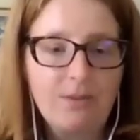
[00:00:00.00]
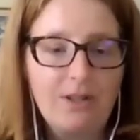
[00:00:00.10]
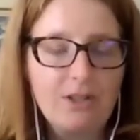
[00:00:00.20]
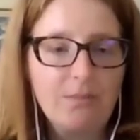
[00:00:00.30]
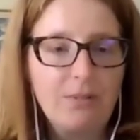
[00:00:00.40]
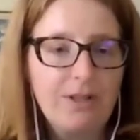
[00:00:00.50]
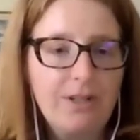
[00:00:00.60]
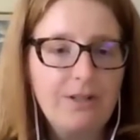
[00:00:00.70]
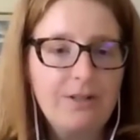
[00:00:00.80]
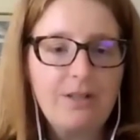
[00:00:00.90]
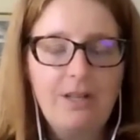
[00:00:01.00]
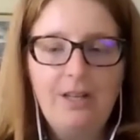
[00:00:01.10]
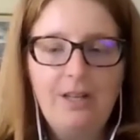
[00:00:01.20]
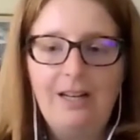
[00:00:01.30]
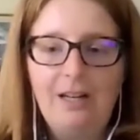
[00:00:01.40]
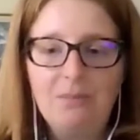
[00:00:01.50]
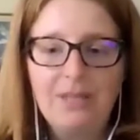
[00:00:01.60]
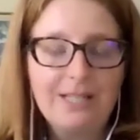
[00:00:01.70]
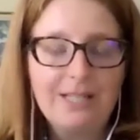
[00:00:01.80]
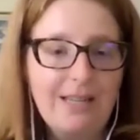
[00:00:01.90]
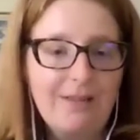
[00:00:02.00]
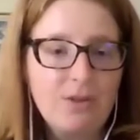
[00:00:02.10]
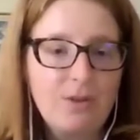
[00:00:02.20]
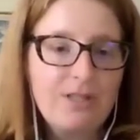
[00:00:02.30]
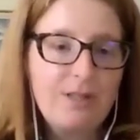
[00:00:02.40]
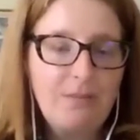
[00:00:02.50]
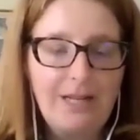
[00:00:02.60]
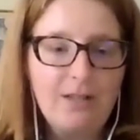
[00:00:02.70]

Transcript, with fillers: with entrepreneurs um, because they've sourced them.